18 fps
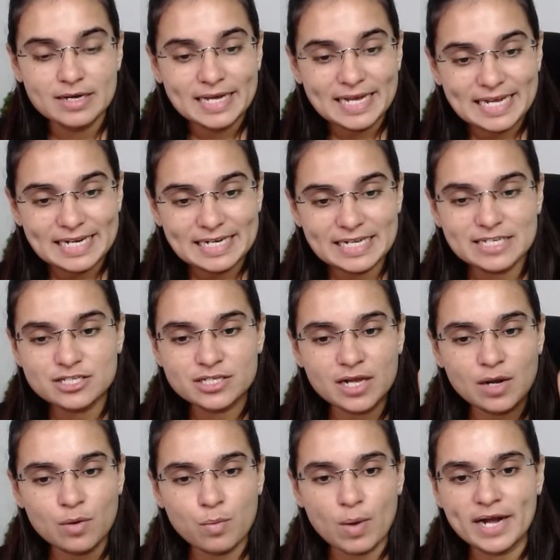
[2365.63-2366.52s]

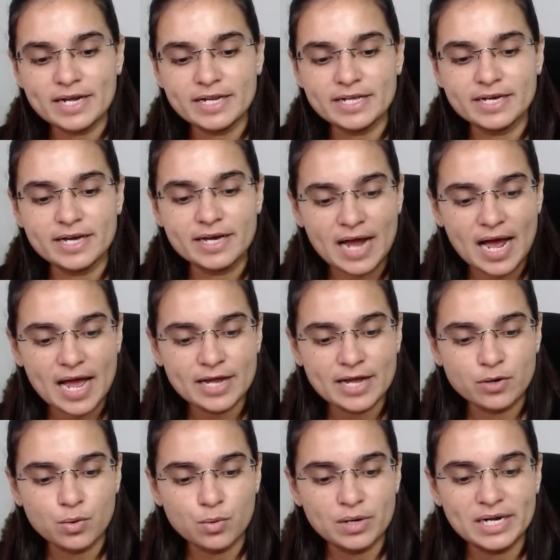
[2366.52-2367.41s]
Initial 1 year,
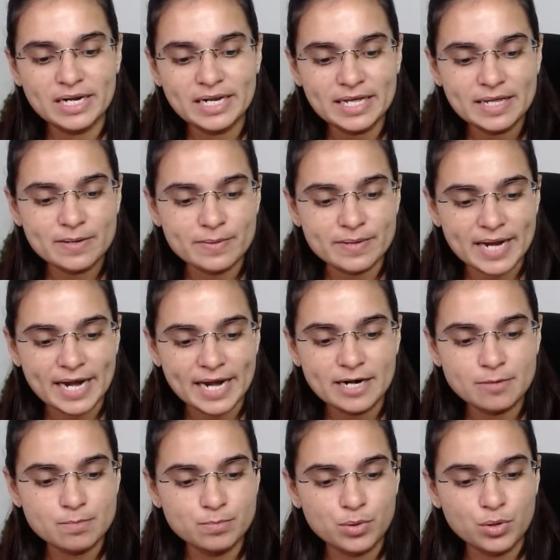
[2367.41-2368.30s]
I only
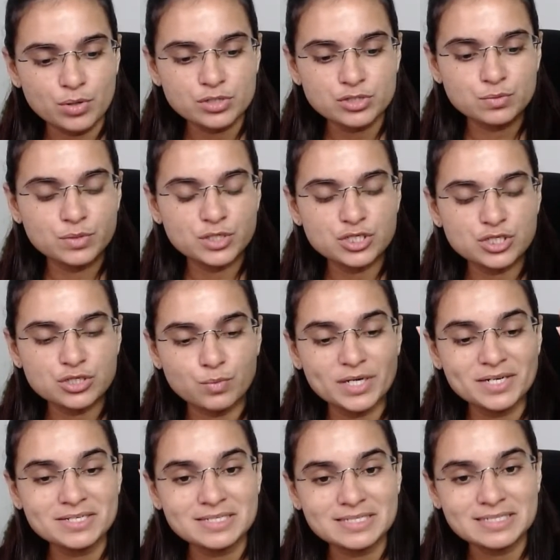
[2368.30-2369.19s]
read books which
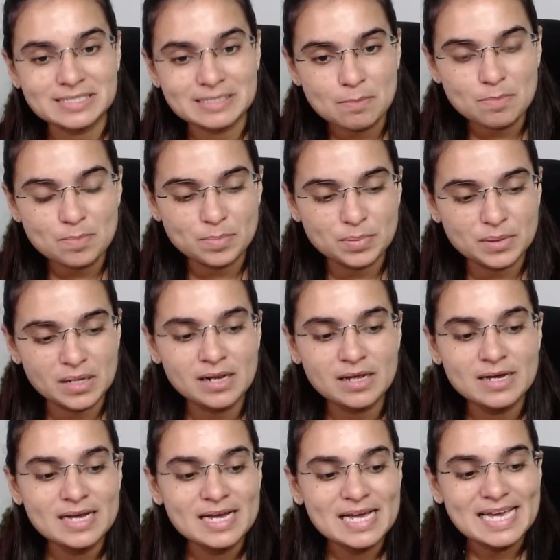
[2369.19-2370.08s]
were simple,
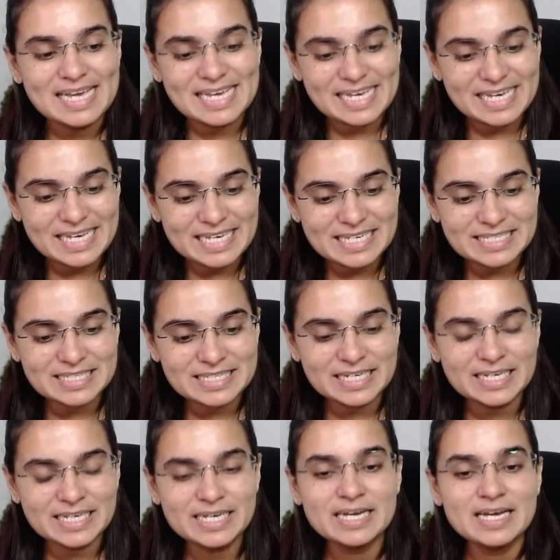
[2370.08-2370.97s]

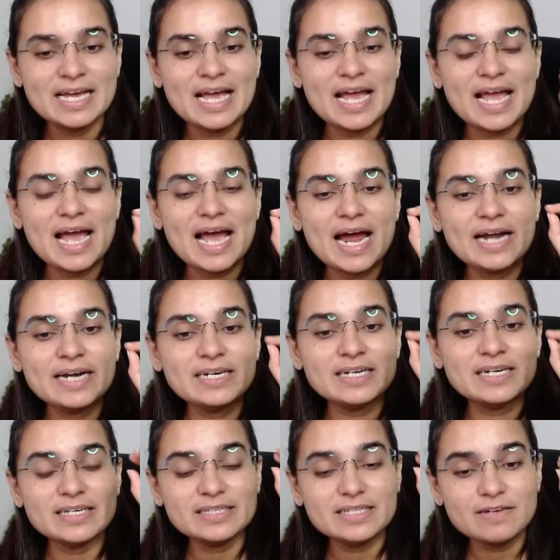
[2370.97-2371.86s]
easy, and
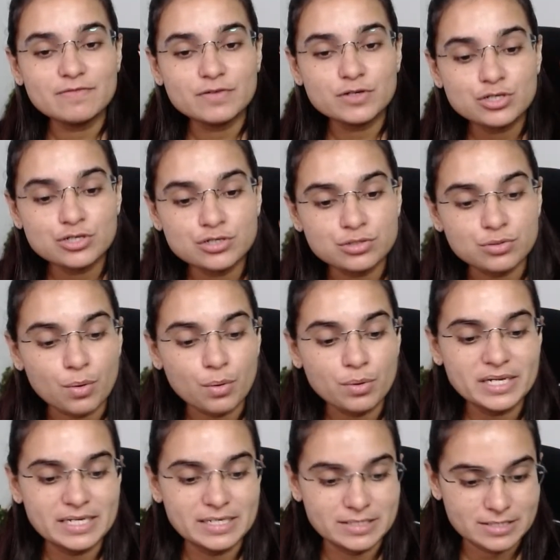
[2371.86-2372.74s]
they were
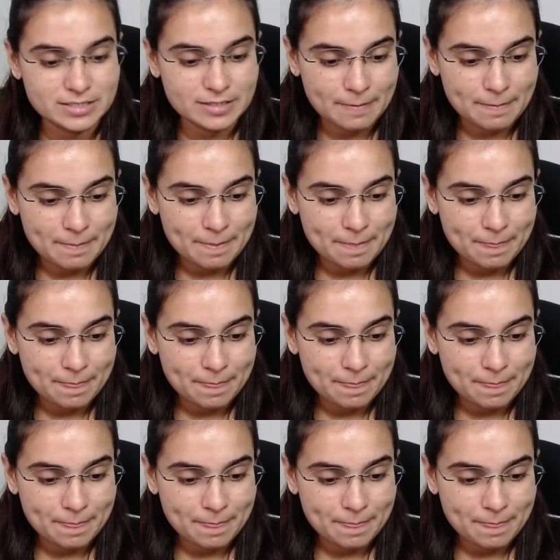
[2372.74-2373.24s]
stories.